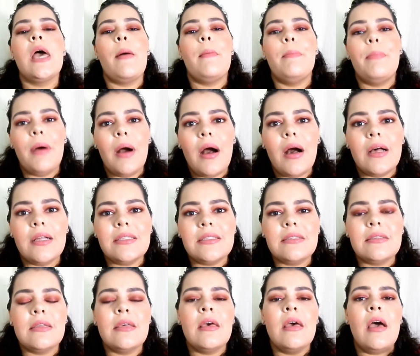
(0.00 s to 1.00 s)
but
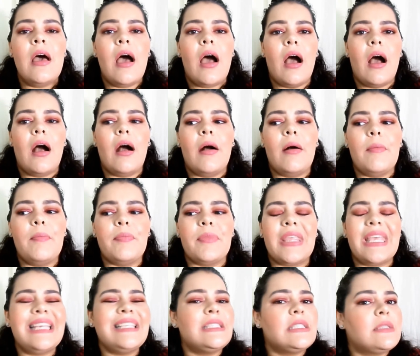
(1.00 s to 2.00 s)

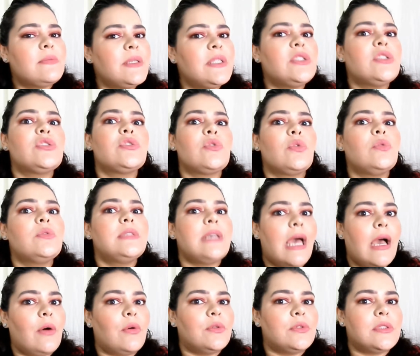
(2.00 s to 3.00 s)
it's been sold
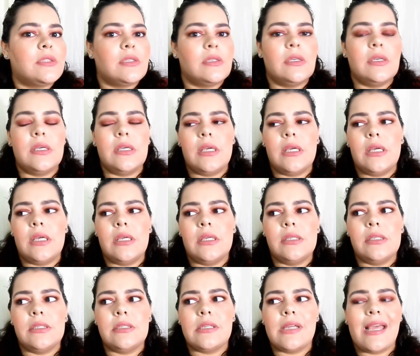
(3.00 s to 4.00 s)
out
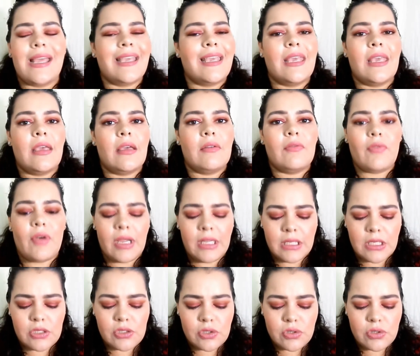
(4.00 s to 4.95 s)
and I can't find it.